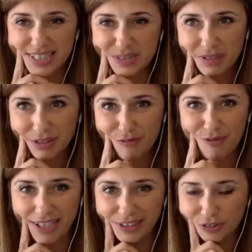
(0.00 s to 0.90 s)
me, in
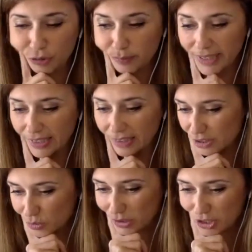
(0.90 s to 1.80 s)
fact, to my
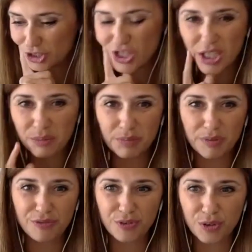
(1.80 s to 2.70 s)
last question
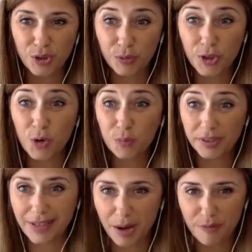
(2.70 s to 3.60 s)
before we
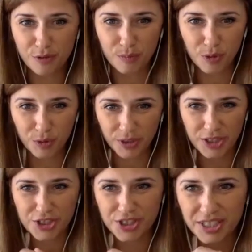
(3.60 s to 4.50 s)
open up for more
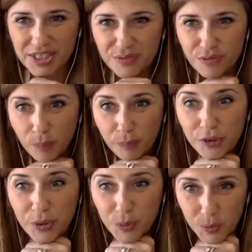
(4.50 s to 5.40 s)
questions from
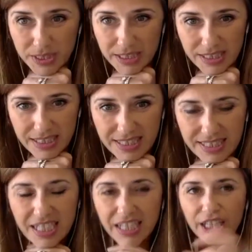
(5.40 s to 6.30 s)
the audience.
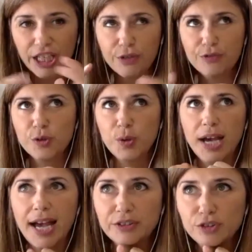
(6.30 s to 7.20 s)
If you
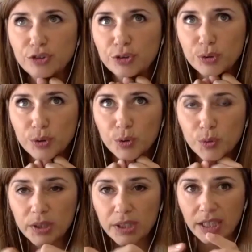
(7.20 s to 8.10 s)
had
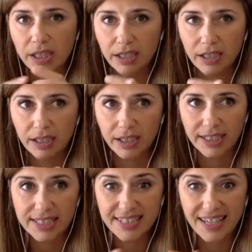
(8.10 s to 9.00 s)
to,
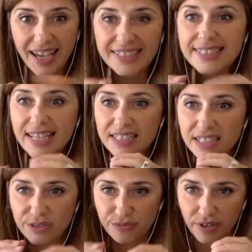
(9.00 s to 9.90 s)
let's say,
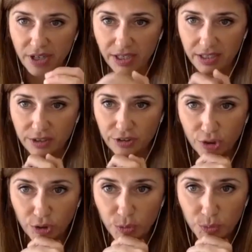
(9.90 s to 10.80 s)
identify
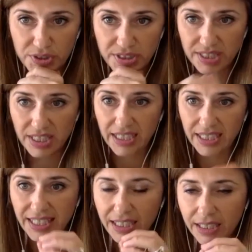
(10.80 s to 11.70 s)
those
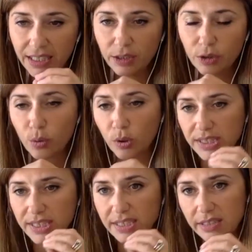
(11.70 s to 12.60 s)
key
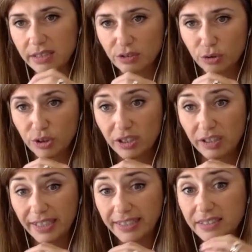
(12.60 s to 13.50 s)
qualities or
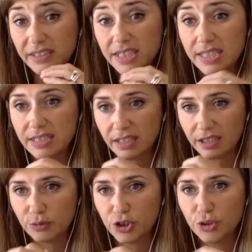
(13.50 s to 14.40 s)

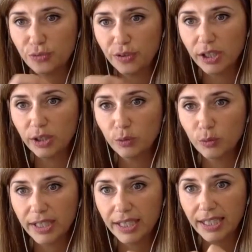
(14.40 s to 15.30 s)
characteristics which you feel
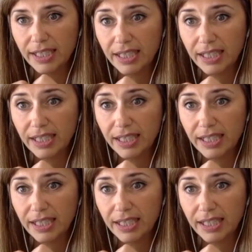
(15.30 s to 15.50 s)
will